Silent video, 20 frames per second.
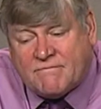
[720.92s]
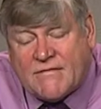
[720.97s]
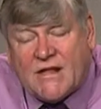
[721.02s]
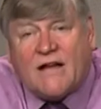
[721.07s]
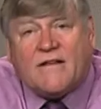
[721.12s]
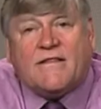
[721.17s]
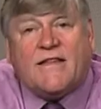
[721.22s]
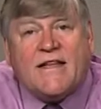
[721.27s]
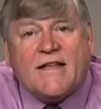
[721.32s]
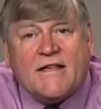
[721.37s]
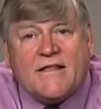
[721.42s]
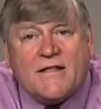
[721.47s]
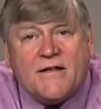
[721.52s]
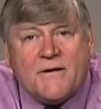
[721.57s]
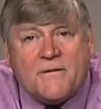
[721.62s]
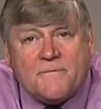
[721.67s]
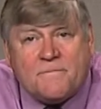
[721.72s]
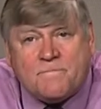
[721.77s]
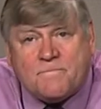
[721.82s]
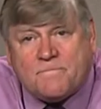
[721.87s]
I take it
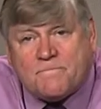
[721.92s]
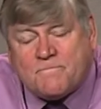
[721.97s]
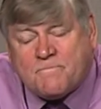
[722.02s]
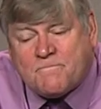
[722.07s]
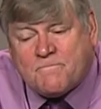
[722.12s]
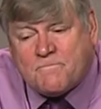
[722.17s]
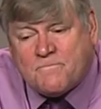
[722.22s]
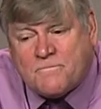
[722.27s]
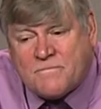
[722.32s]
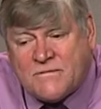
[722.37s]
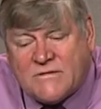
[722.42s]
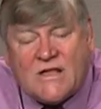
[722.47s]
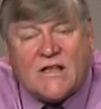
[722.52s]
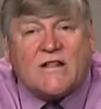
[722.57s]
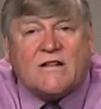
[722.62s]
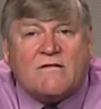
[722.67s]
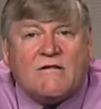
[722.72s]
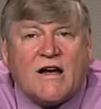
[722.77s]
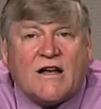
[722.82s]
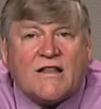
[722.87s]
home.
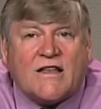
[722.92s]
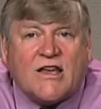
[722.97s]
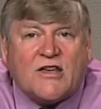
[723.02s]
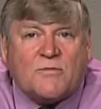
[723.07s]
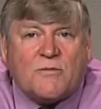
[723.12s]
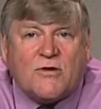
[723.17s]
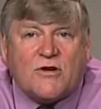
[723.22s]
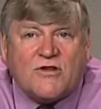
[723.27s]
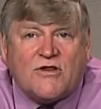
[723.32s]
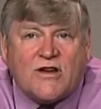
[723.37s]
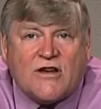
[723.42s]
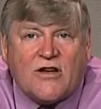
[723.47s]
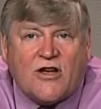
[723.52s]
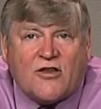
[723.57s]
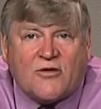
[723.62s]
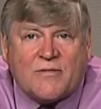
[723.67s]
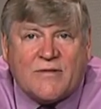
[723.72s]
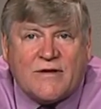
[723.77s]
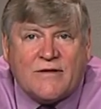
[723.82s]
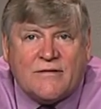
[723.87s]
10 o'clock next morning, she
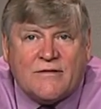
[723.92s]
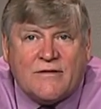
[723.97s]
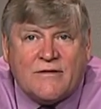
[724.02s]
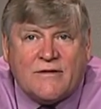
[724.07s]
calls me.